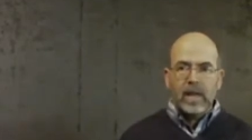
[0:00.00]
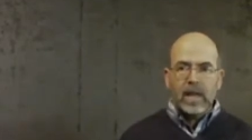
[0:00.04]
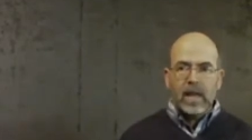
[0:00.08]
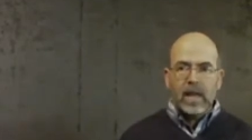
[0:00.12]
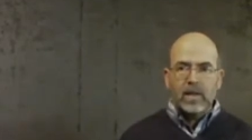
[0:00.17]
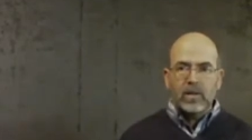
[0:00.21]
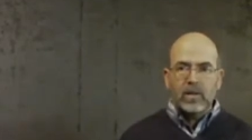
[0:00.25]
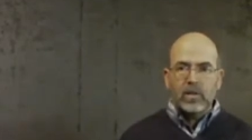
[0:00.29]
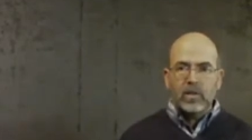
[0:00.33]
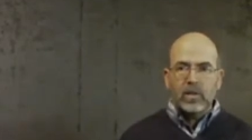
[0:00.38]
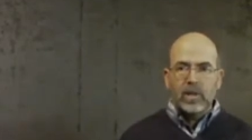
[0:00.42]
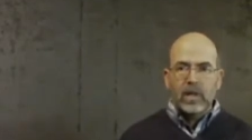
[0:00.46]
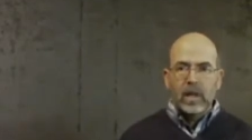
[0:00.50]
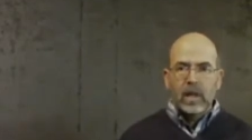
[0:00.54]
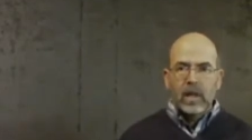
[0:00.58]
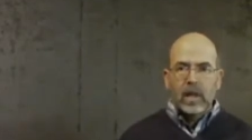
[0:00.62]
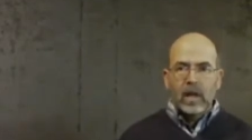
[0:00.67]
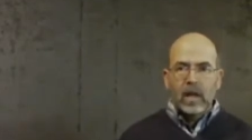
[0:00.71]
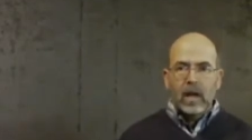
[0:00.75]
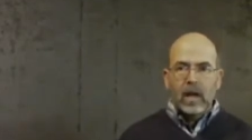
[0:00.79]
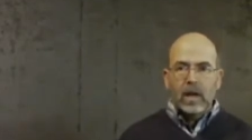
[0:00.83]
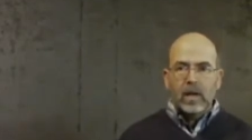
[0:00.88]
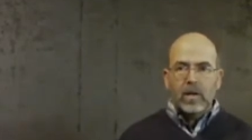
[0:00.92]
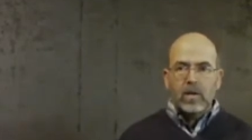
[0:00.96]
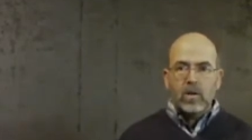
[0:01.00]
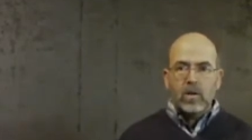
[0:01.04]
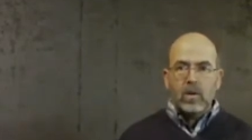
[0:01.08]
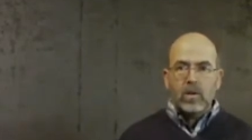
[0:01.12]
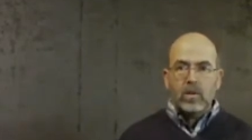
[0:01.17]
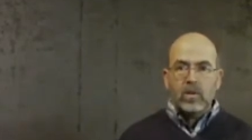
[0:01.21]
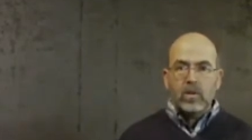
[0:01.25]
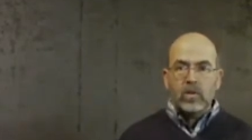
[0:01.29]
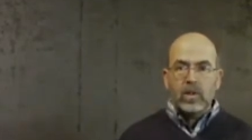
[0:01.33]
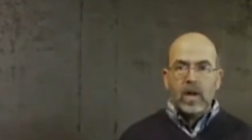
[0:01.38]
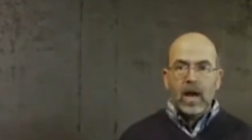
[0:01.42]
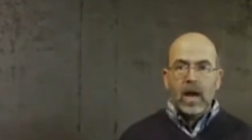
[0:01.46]
each. you
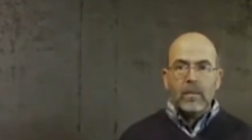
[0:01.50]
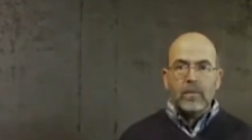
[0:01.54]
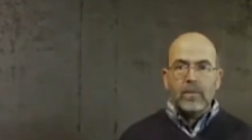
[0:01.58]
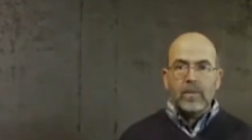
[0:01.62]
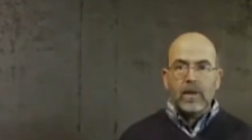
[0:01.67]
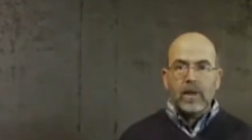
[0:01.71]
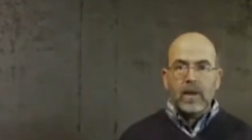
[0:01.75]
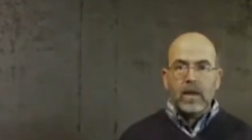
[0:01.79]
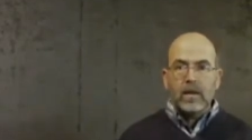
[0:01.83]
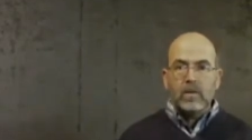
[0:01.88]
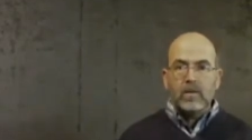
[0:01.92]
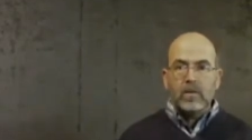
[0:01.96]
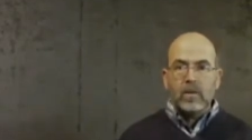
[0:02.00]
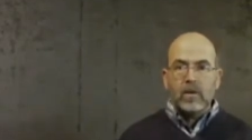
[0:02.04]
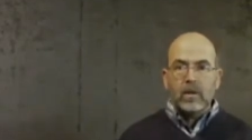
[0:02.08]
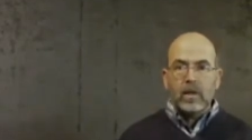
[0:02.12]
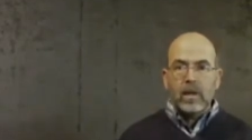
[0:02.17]
can shop these, you